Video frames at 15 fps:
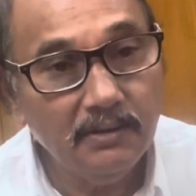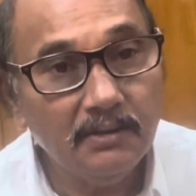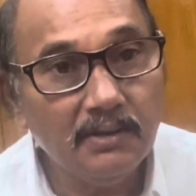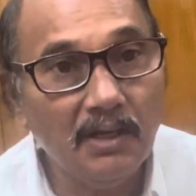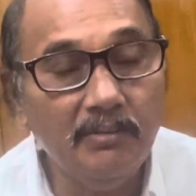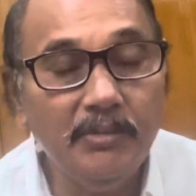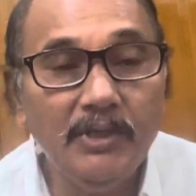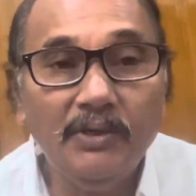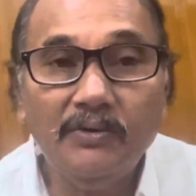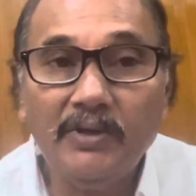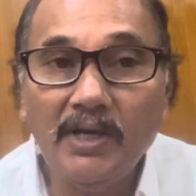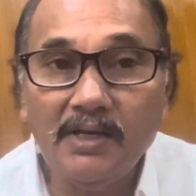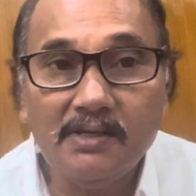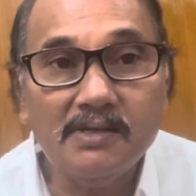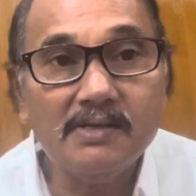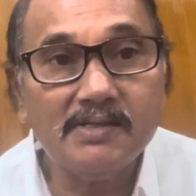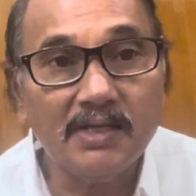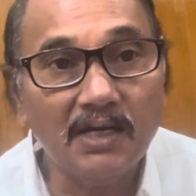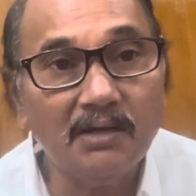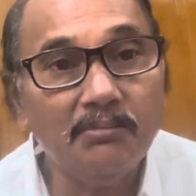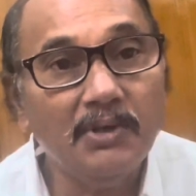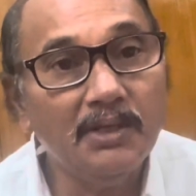communication
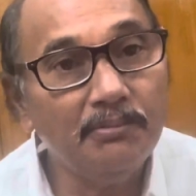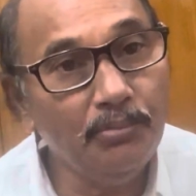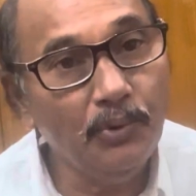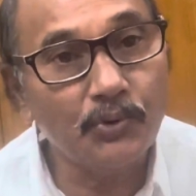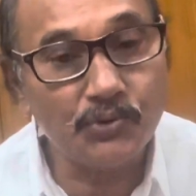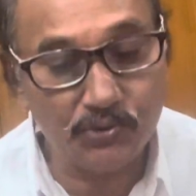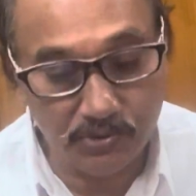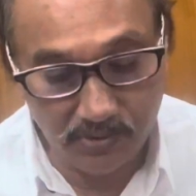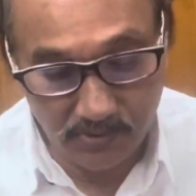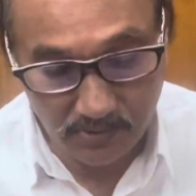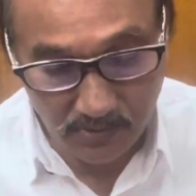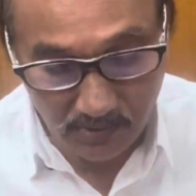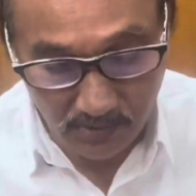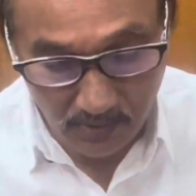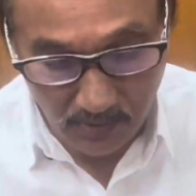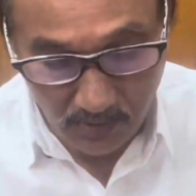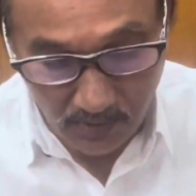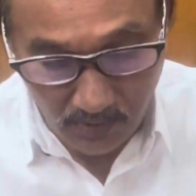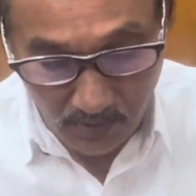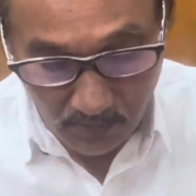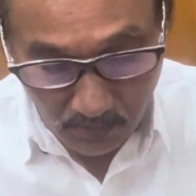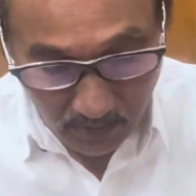sent by post
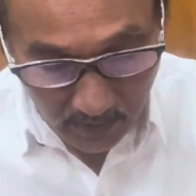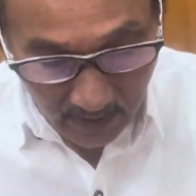would